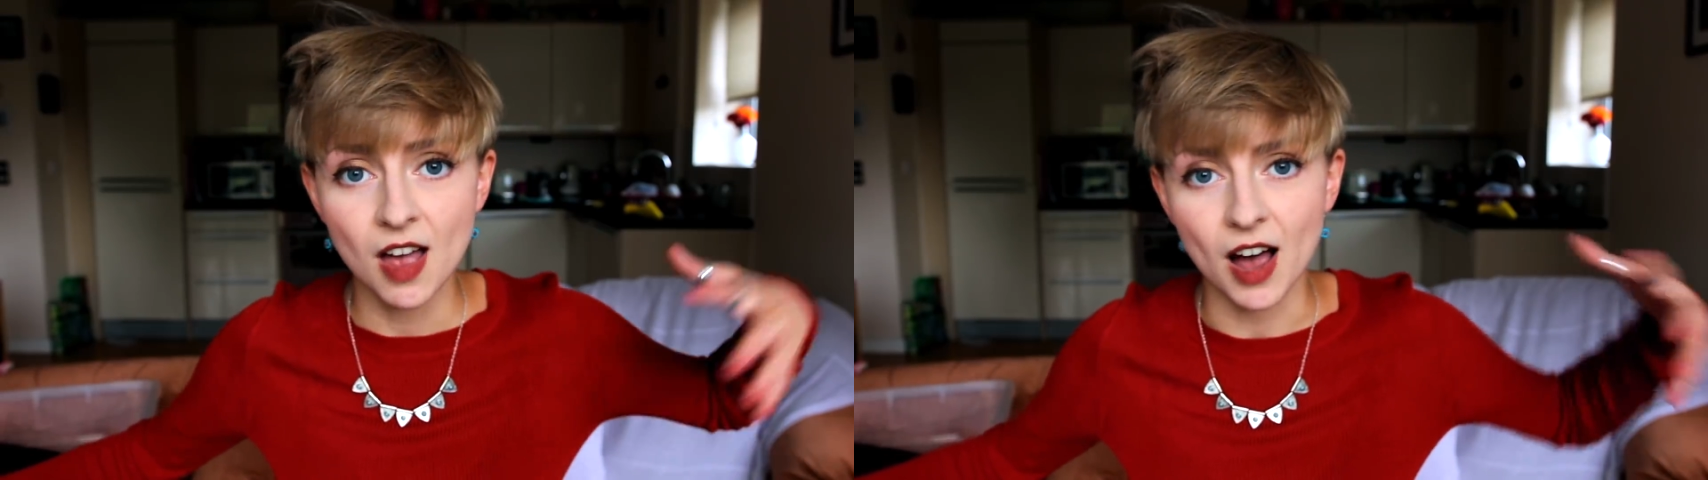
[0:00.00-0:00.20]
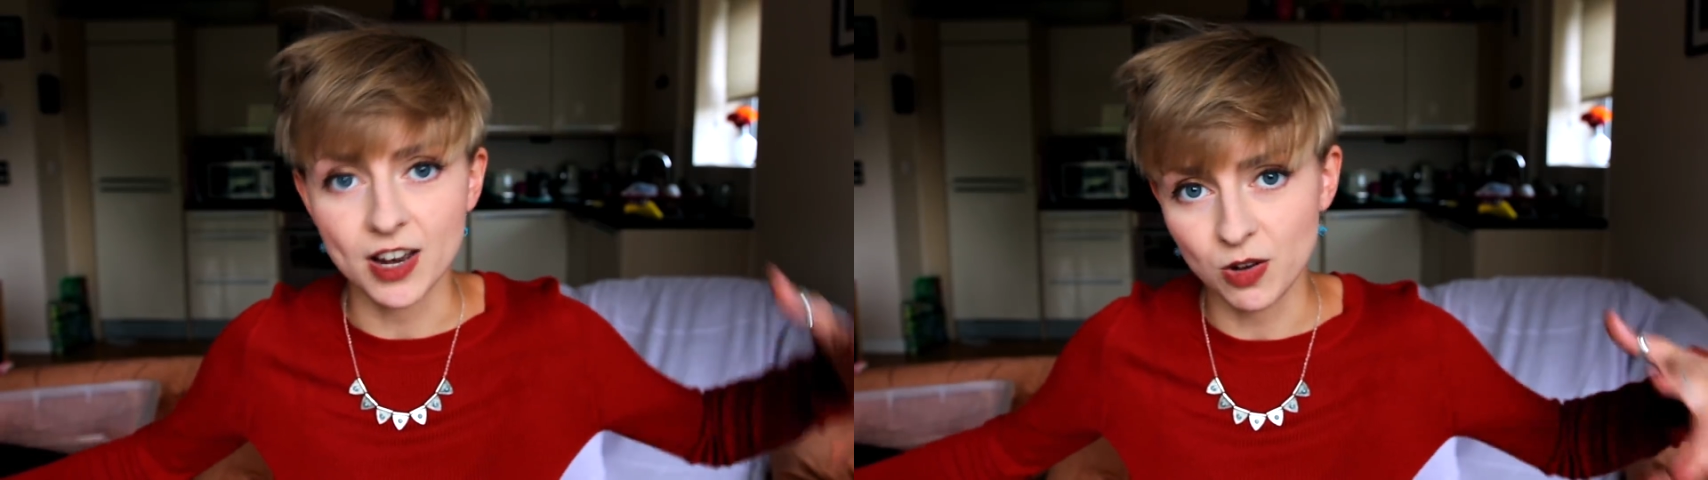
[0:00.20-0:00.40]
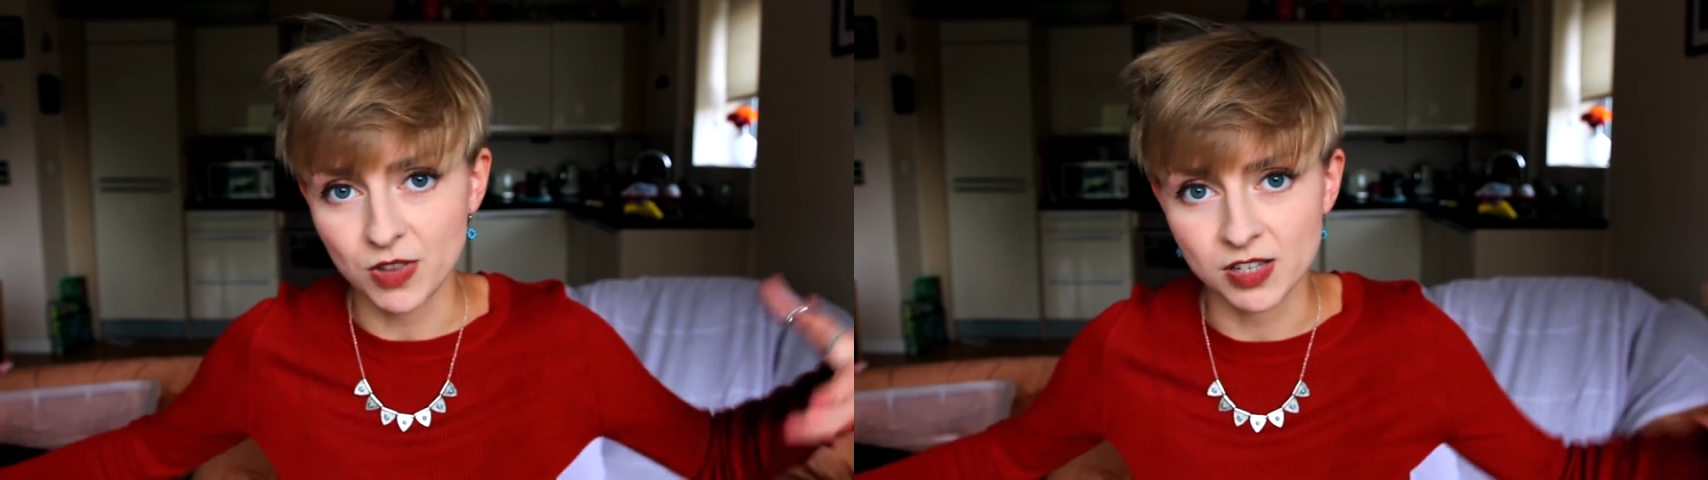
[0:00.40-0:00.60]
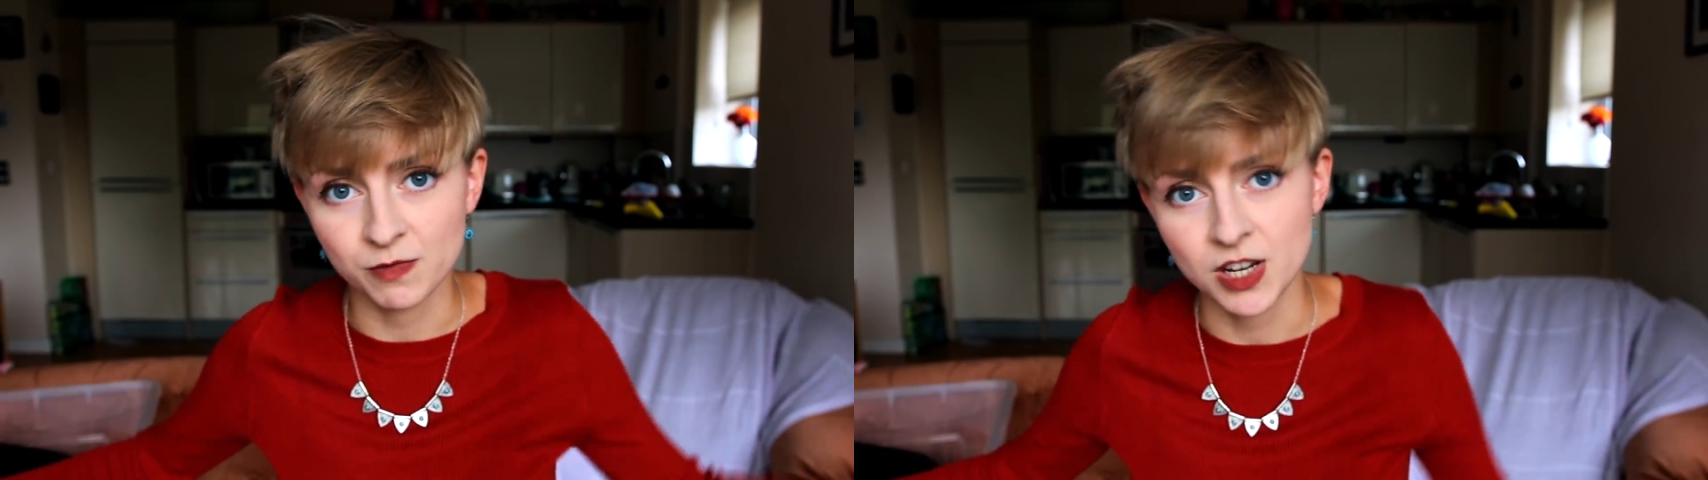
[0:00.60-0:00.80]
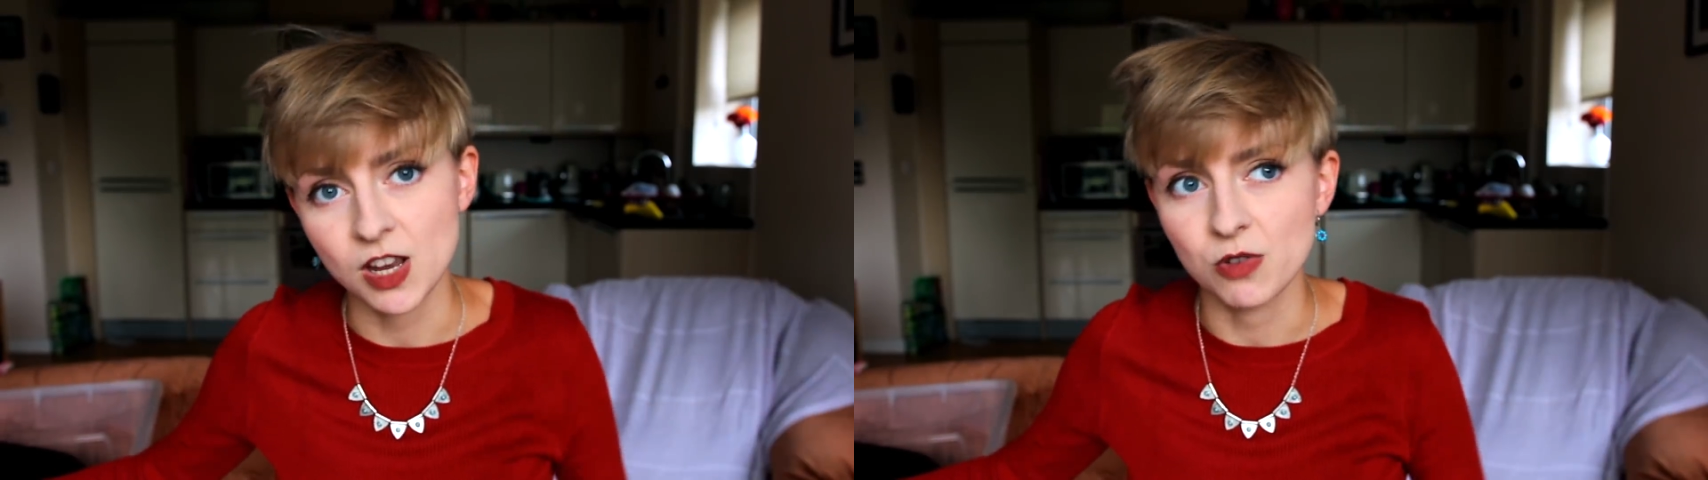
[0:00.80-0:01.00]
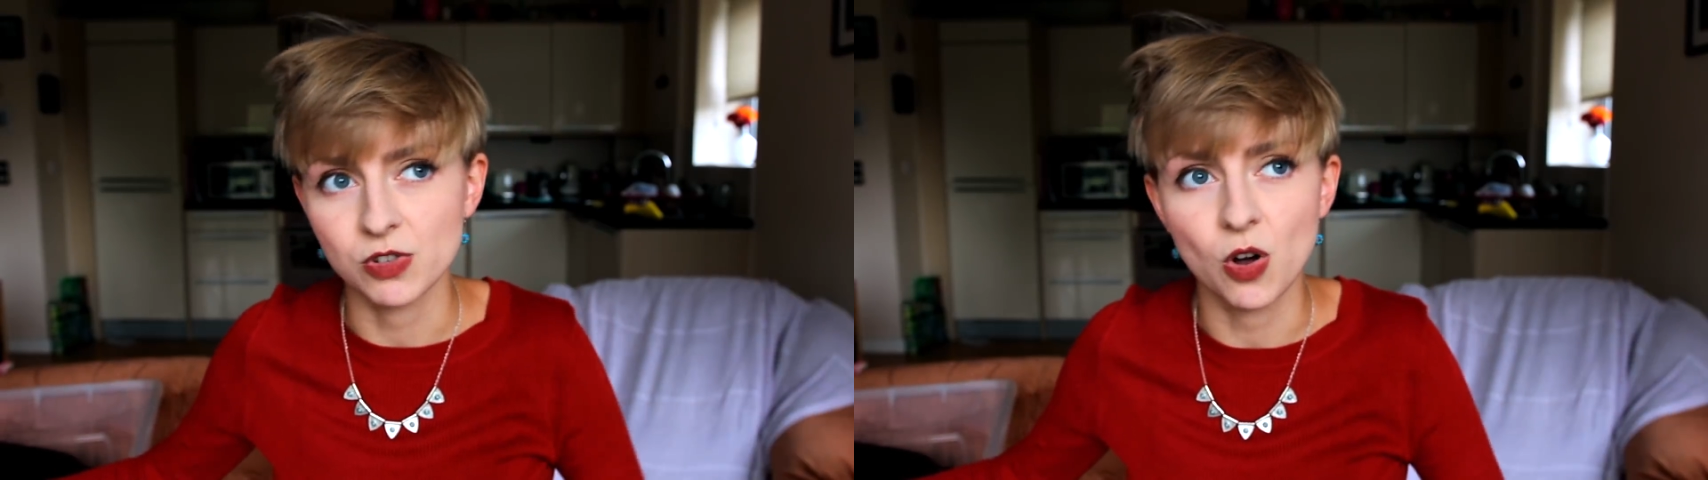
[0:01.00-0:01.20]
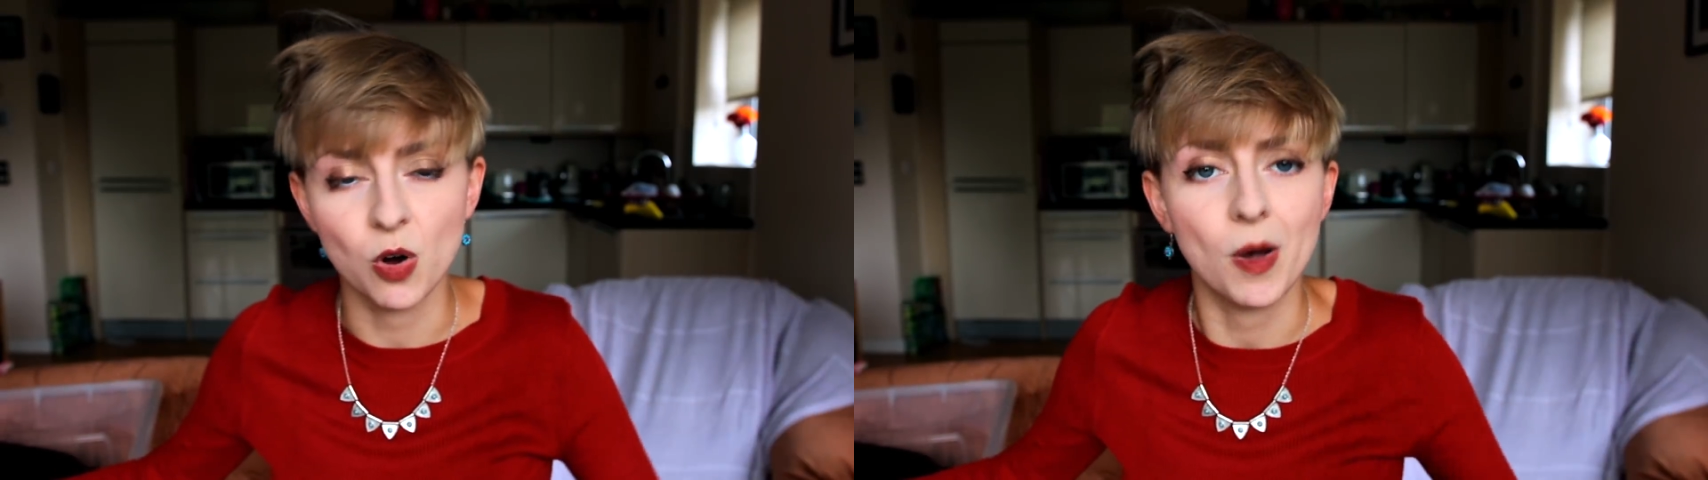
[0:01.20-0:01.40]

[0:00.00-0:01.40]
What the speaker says: I know this video's not